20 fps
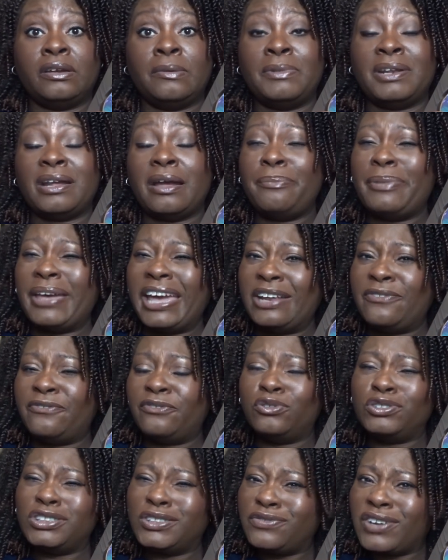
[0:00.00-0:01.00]
I mean, I paid
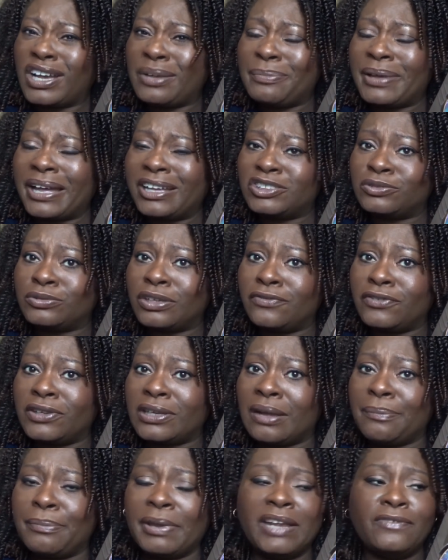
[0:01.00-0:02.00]
£45
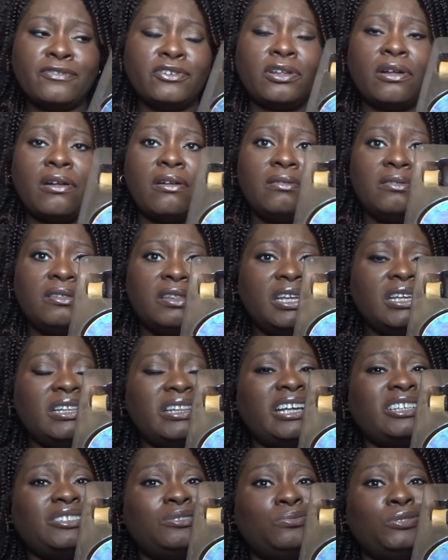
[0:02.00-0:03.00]
roughly, I paid for the whole thing.
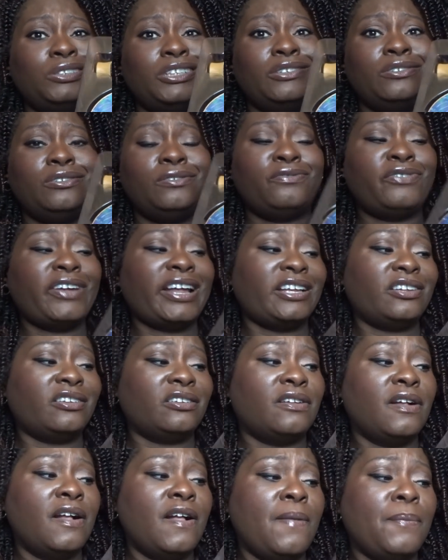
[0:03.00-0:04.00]
That's really good
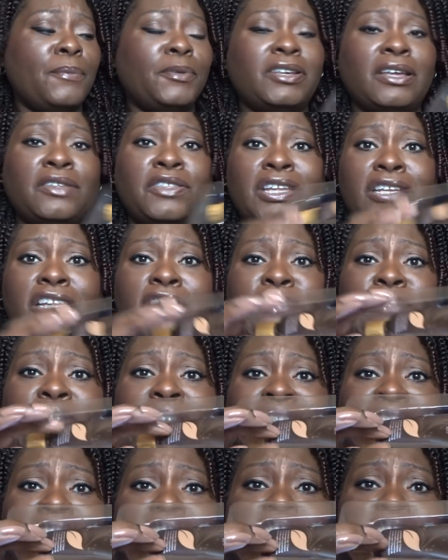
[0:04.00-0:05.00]
value, because I think this
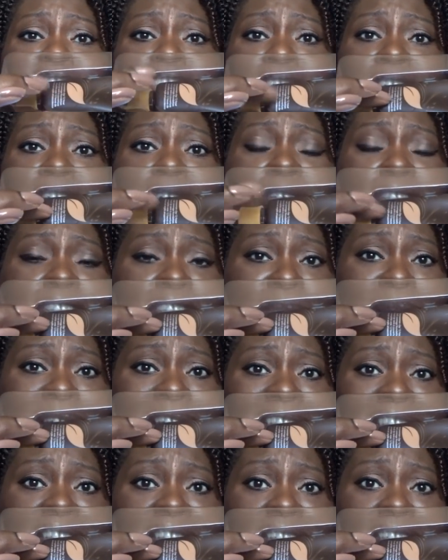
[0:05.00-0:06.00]
foundation alone is
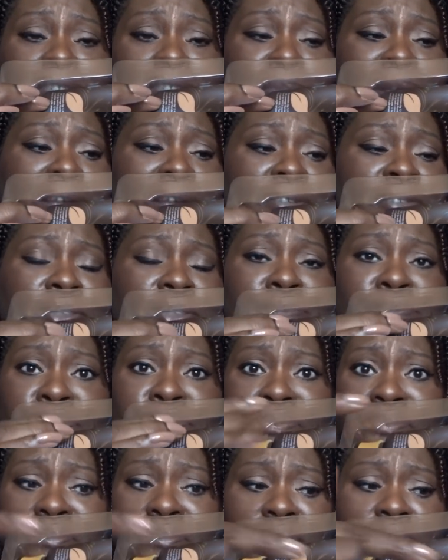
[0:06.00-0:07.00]
about £30.
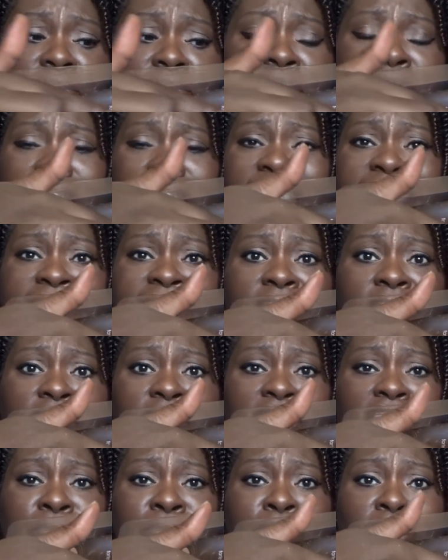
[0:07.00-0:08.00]
They sell
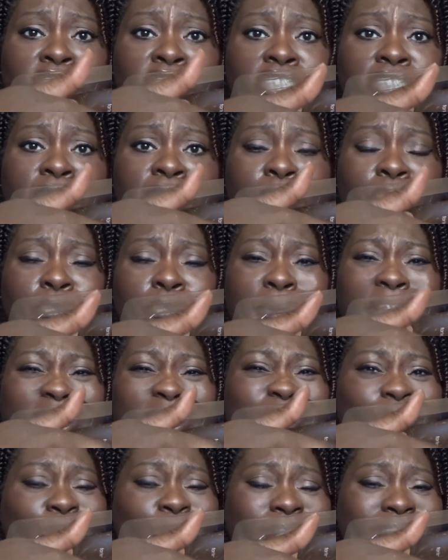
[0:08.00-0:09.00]
these brushes for
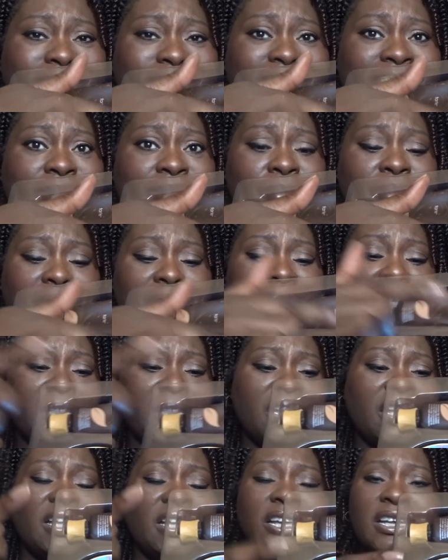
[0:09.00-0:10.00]
about 20 something.
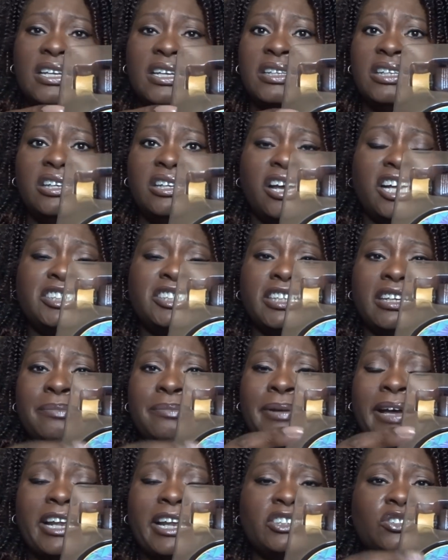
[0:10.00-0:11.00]
The
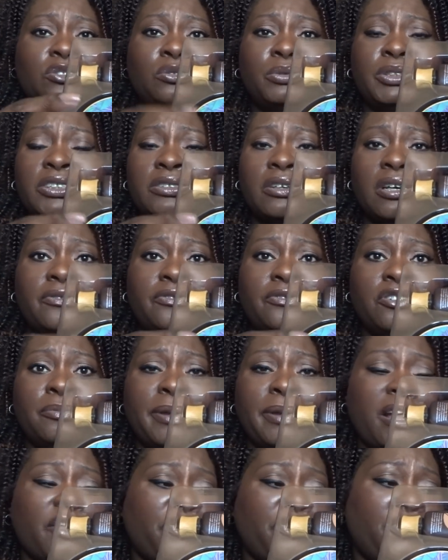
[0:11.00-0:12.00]
eyeshadow palettes always go for
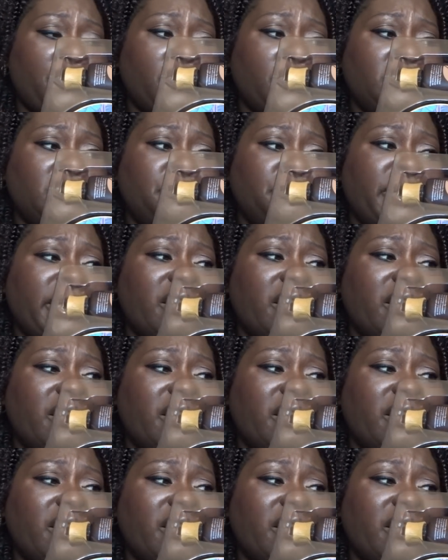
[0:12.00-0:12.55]
about £30.